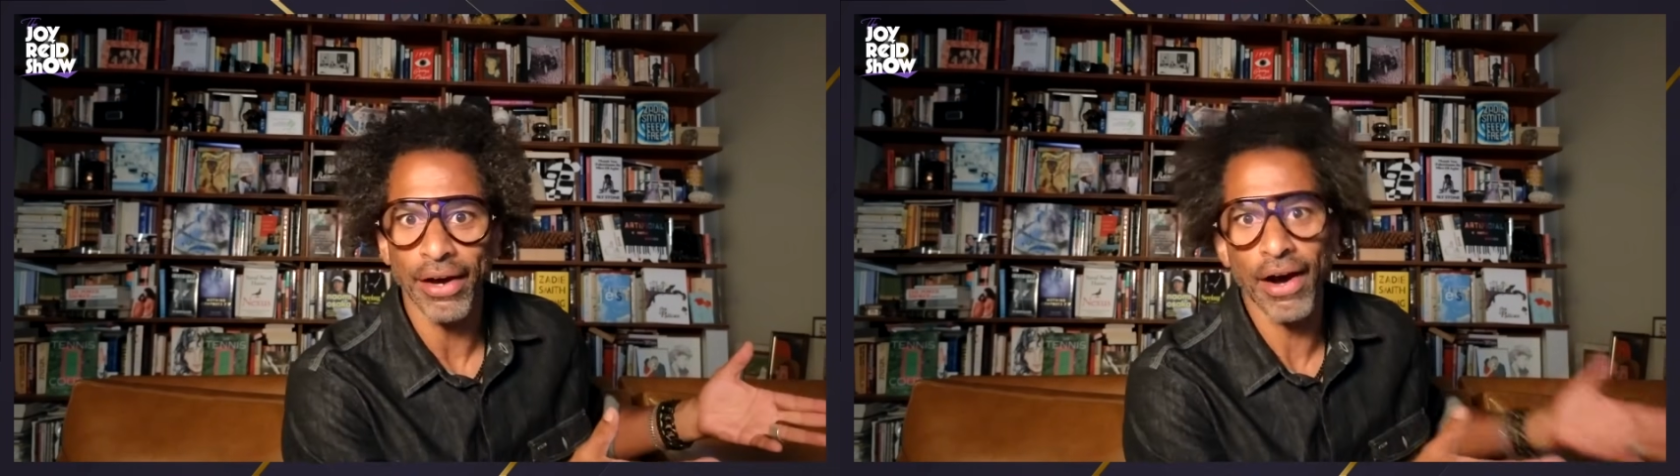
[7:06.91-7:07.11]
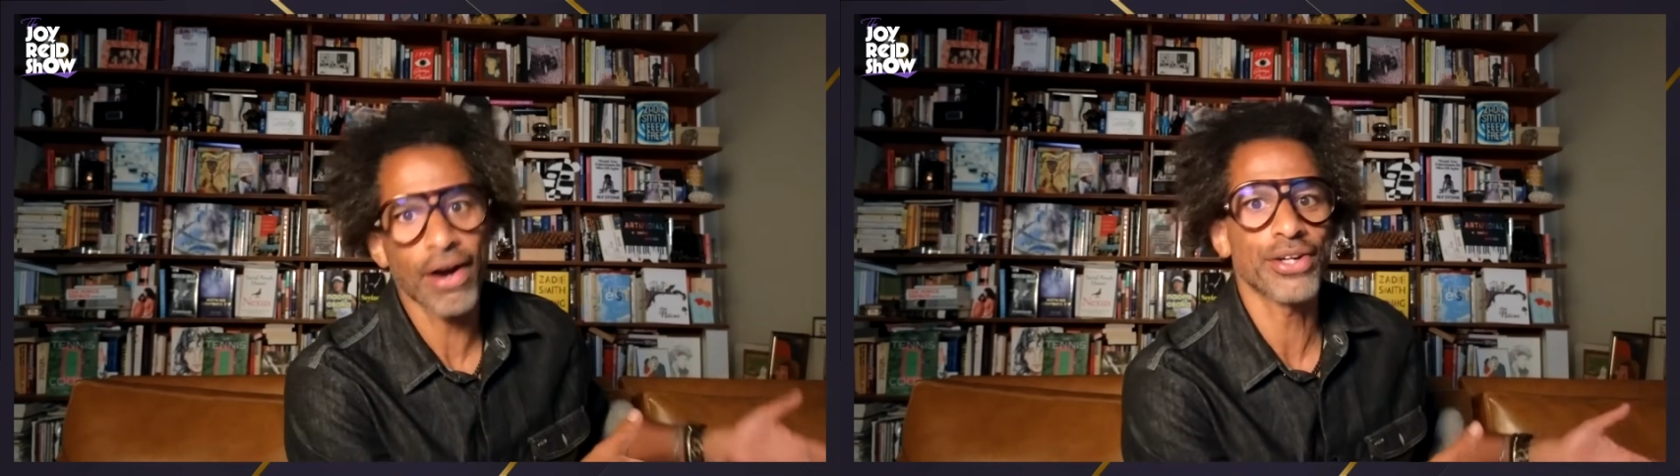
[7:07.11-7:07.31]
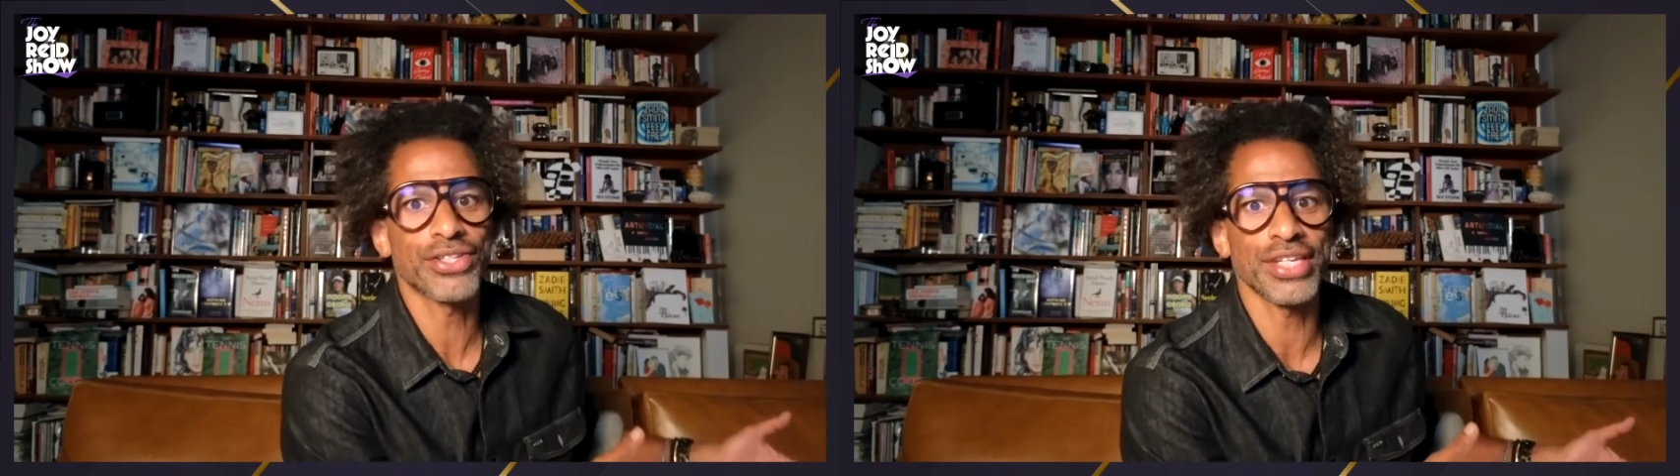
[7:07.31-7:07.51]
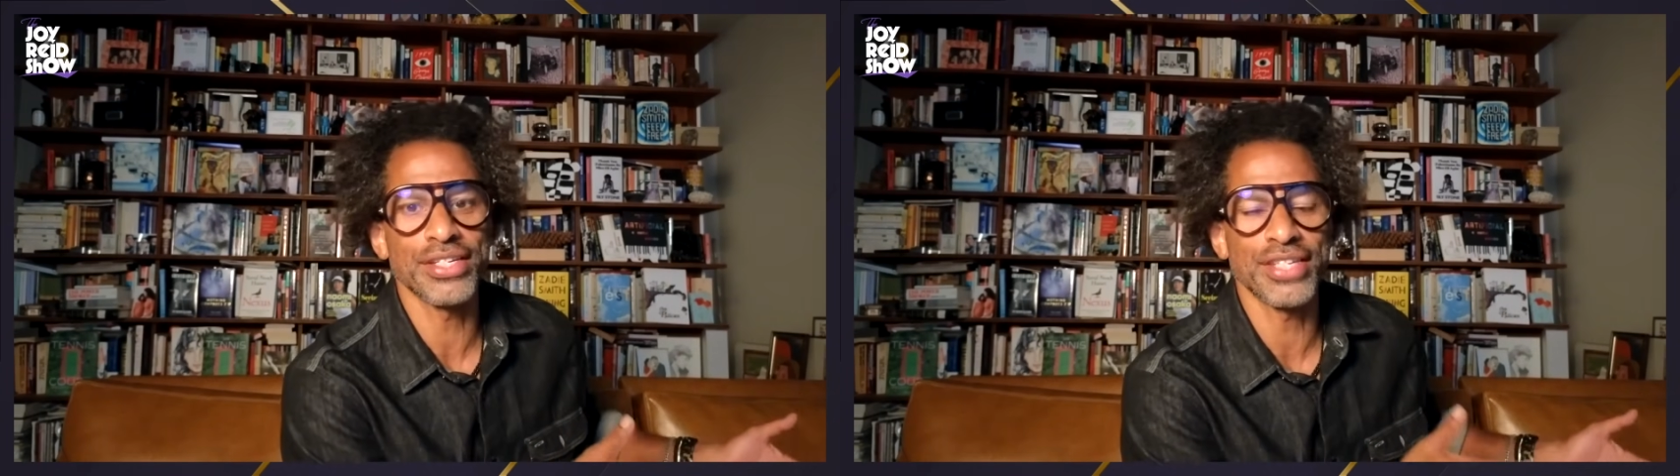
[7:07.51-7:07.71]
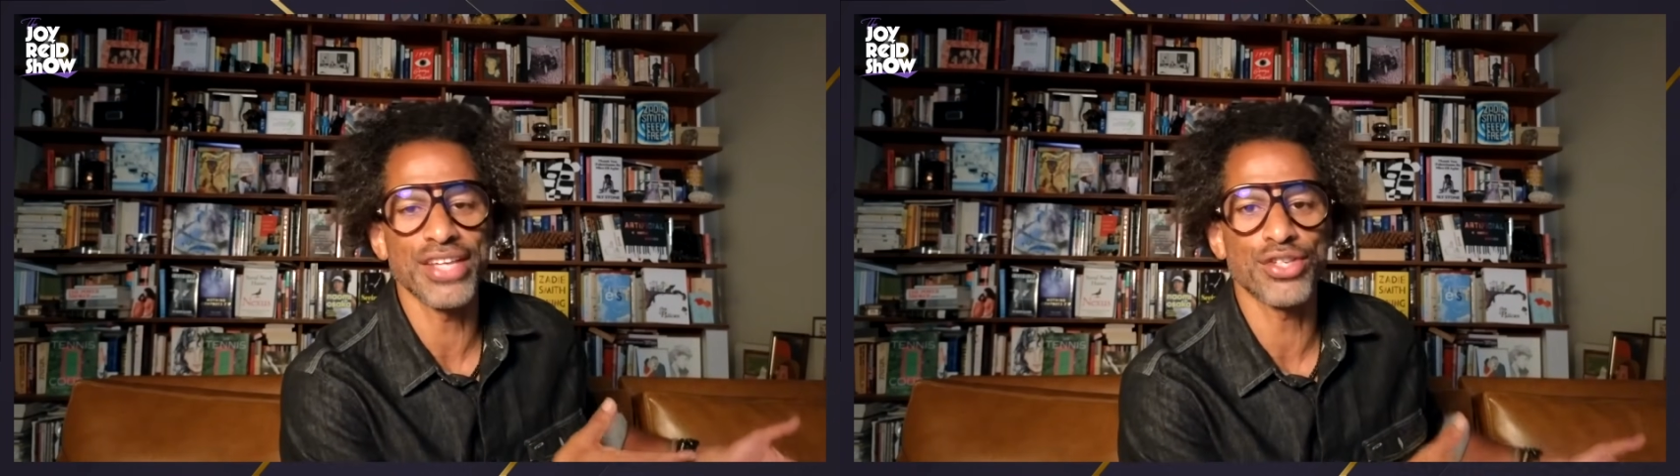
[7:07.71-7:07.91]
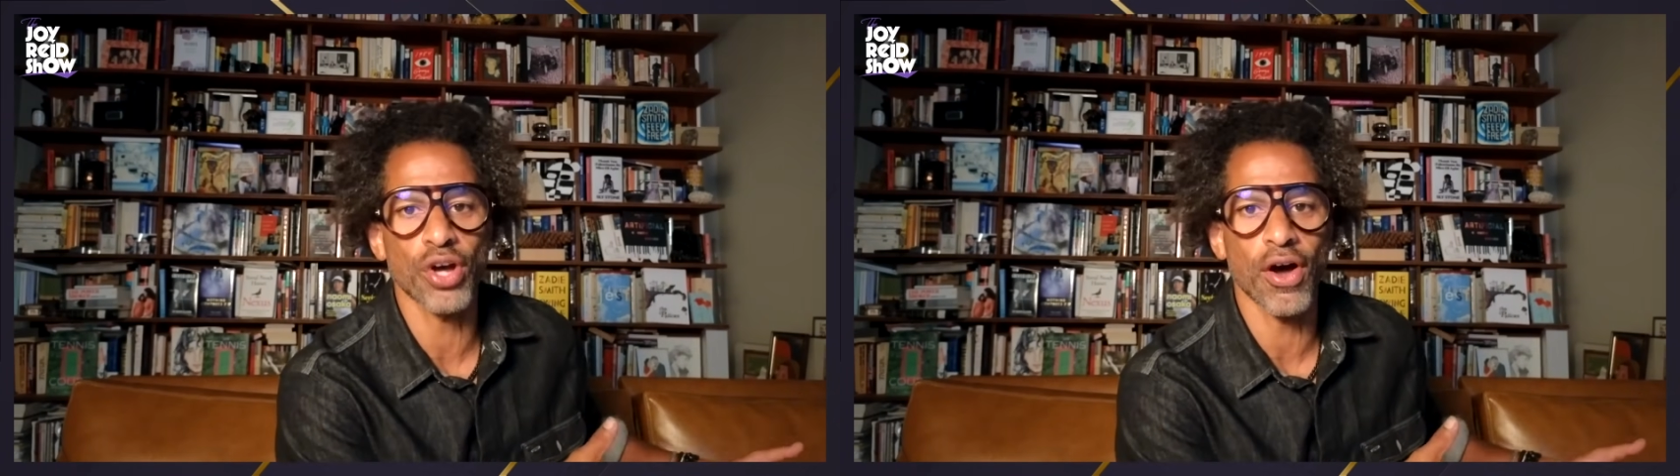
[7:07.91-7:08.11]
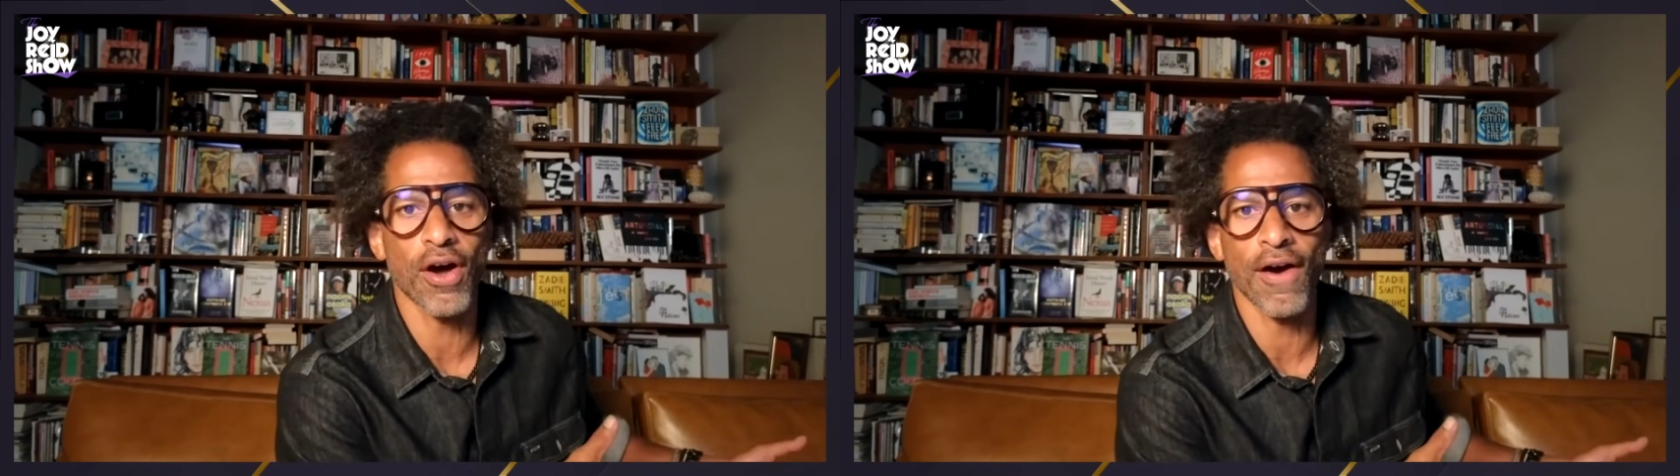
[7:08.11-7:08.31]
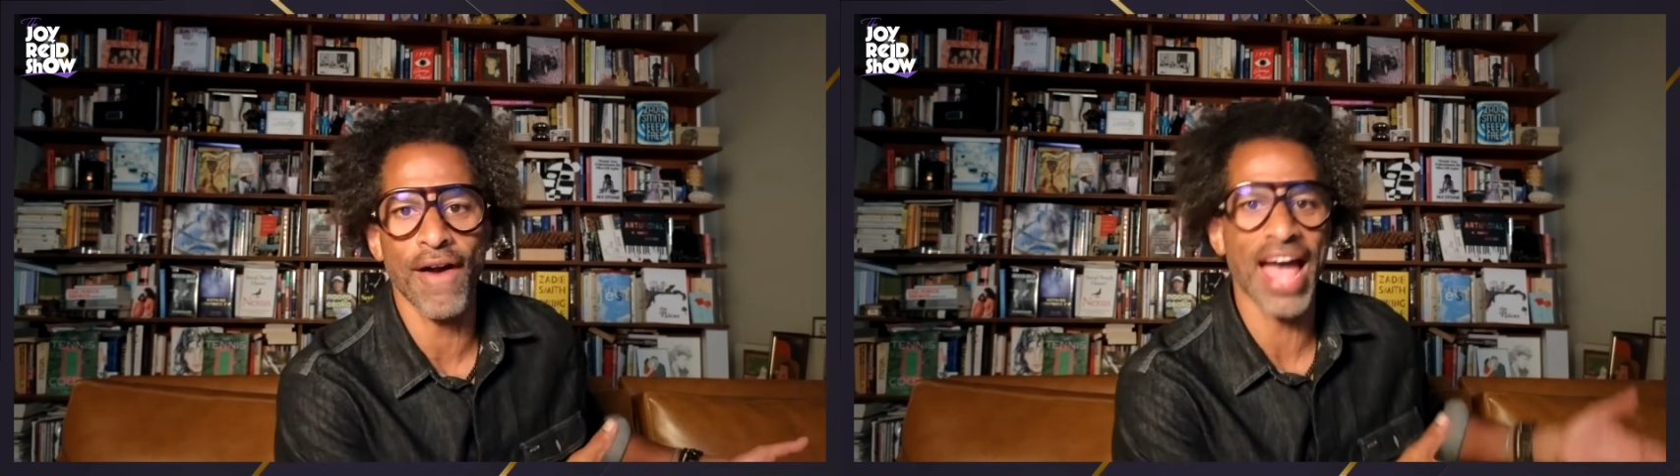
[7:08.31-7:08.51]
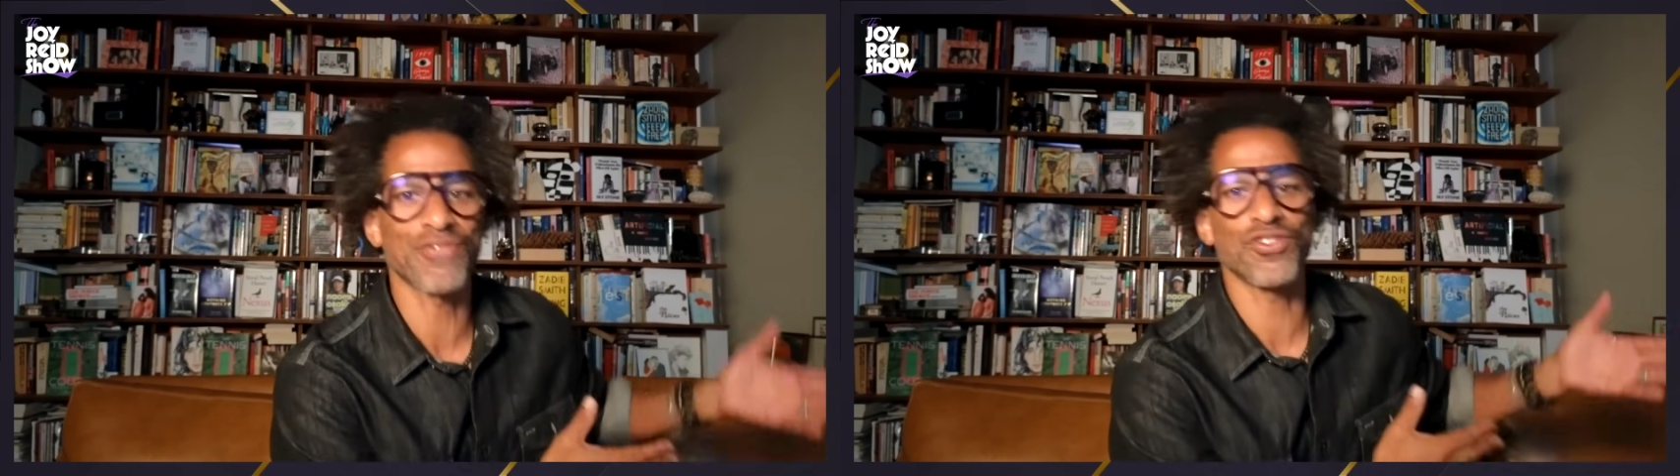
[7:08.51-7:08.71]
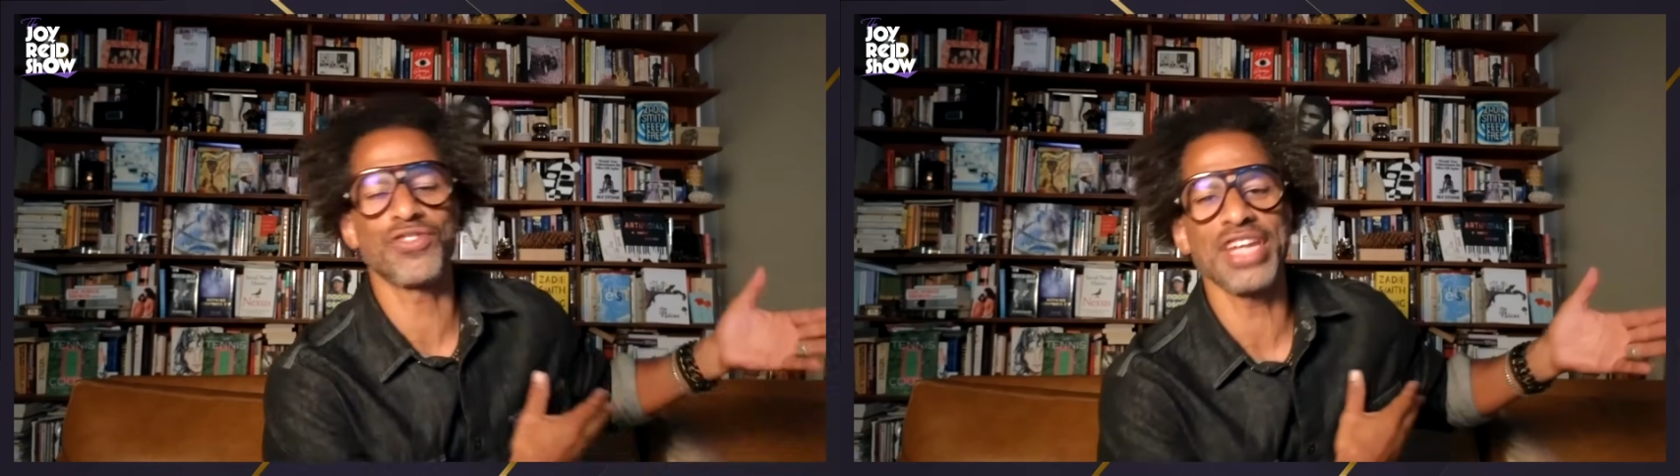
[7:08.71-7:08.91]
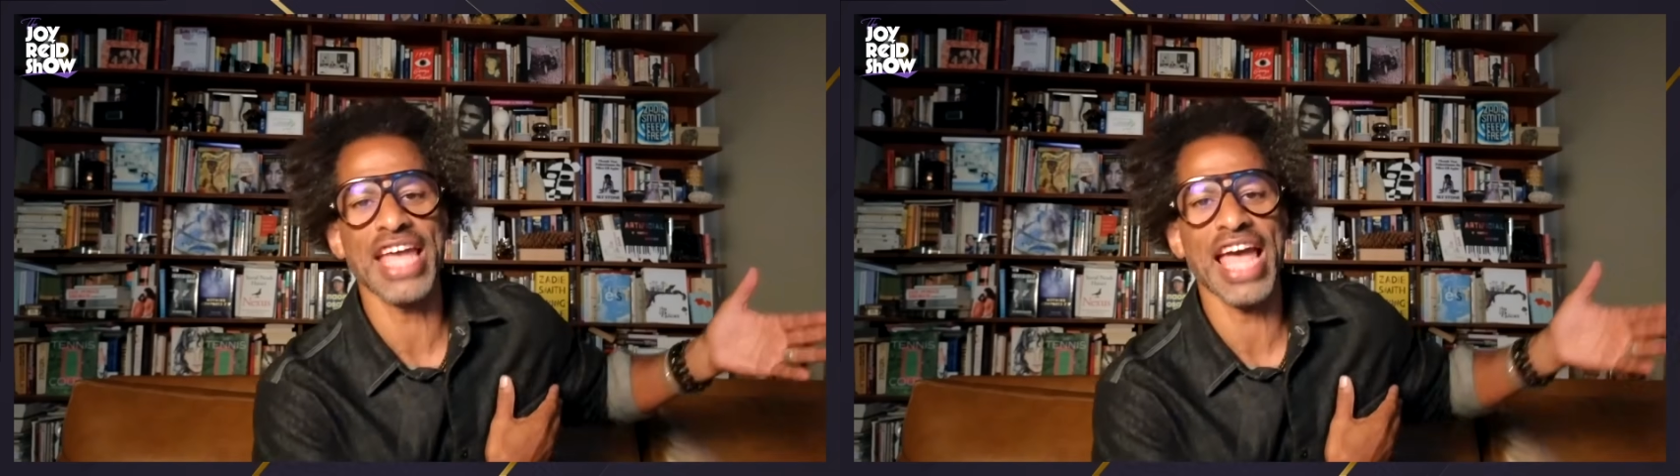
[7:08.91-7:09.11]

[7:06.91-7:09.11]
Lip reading: arsoned his car after Diddy had